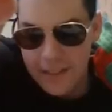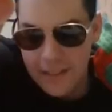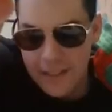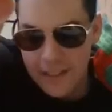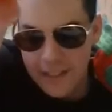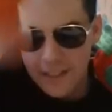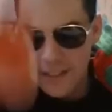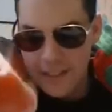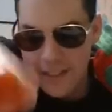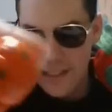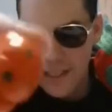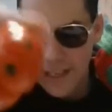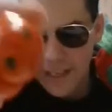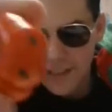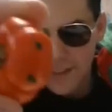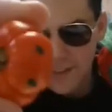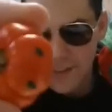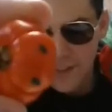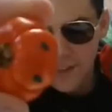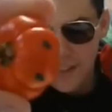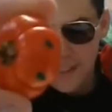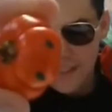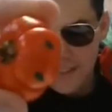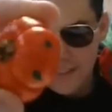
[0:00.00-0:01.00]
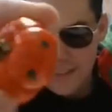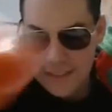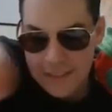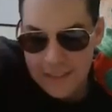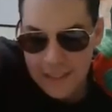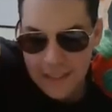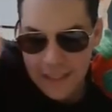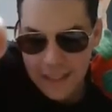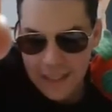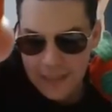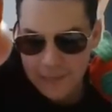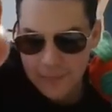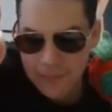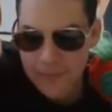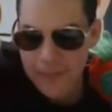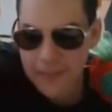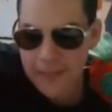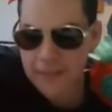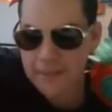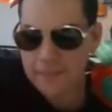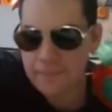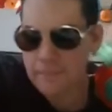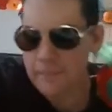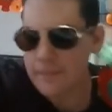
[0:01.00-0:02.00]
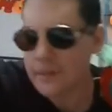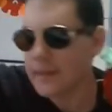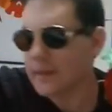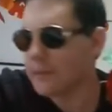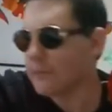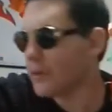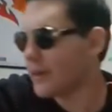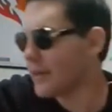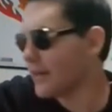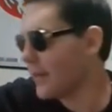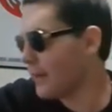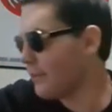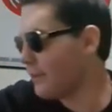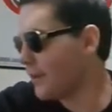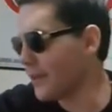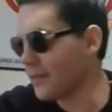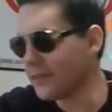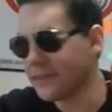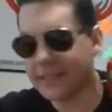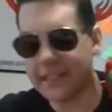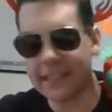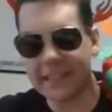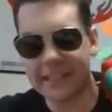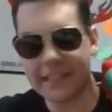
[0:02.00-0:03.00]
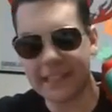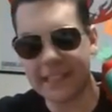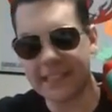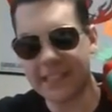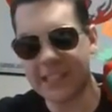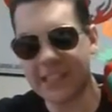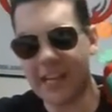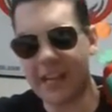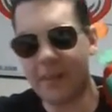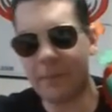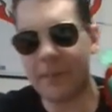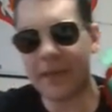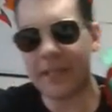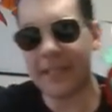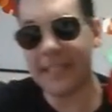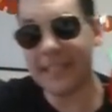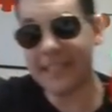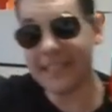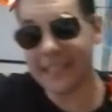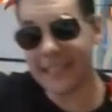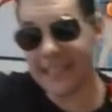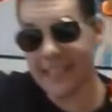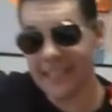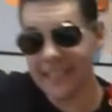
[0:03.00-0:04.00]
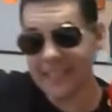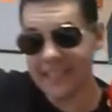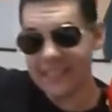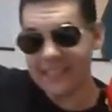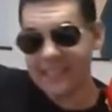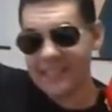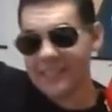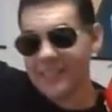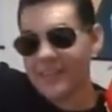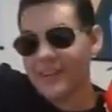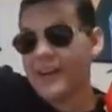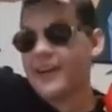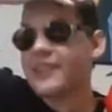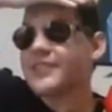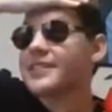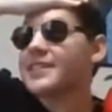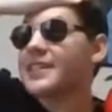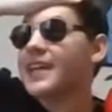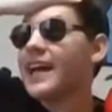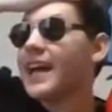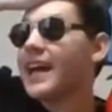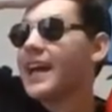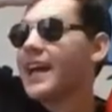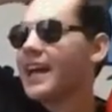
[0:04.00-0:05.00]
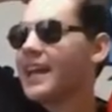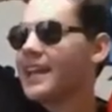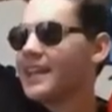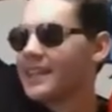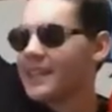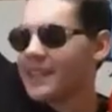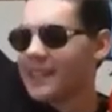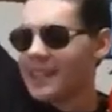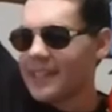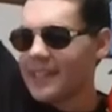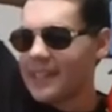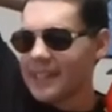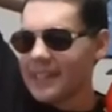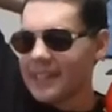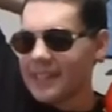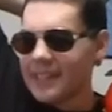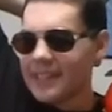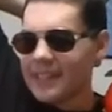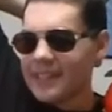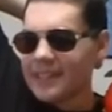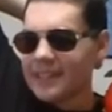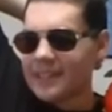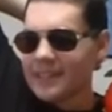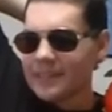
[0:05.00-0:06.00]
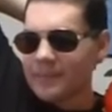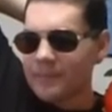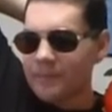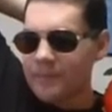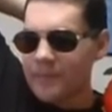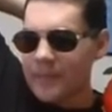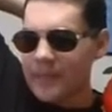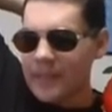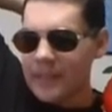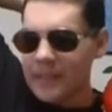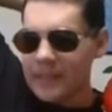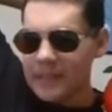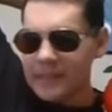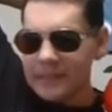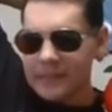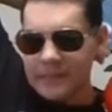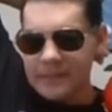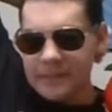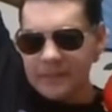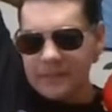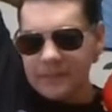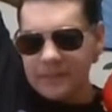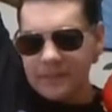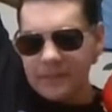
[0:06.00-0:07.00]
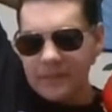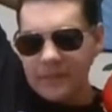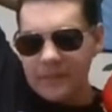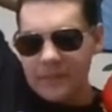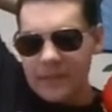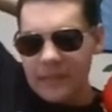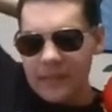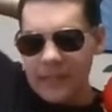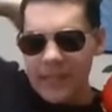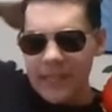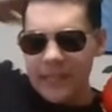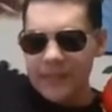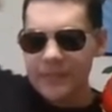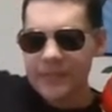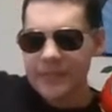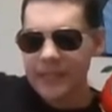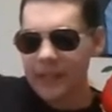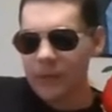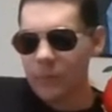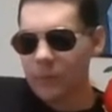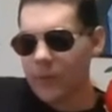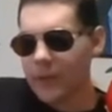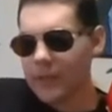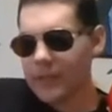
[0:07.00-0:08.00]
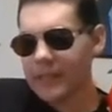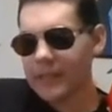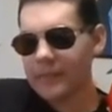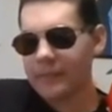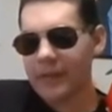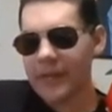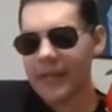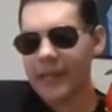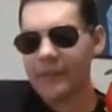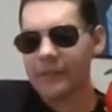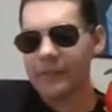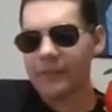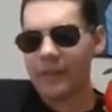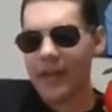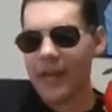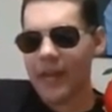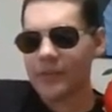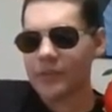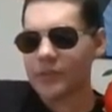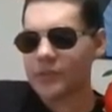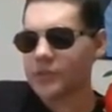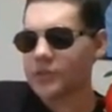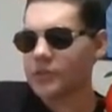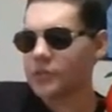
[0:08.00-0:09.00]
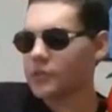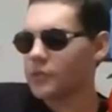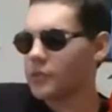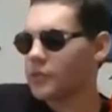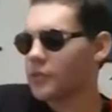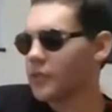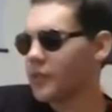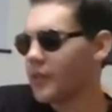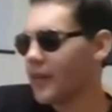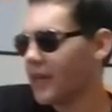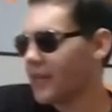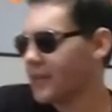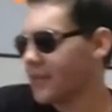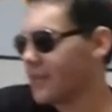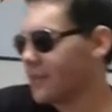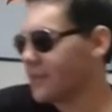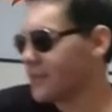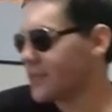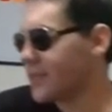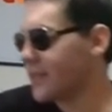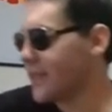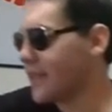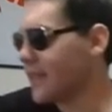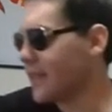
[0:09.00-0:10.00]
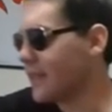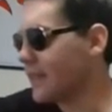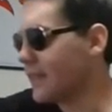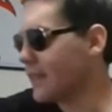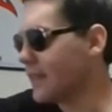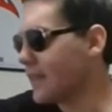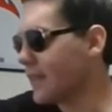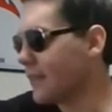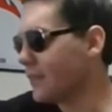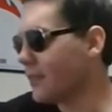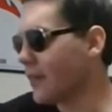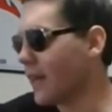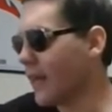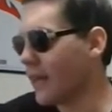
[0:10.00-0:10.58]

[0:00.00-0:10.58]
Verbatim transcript: And yeah, I don't know. I guess it's an eggplant, but apparently that's a Japanese thing. So I was at the. Uh, I was like walking by a flower store and there was a they were at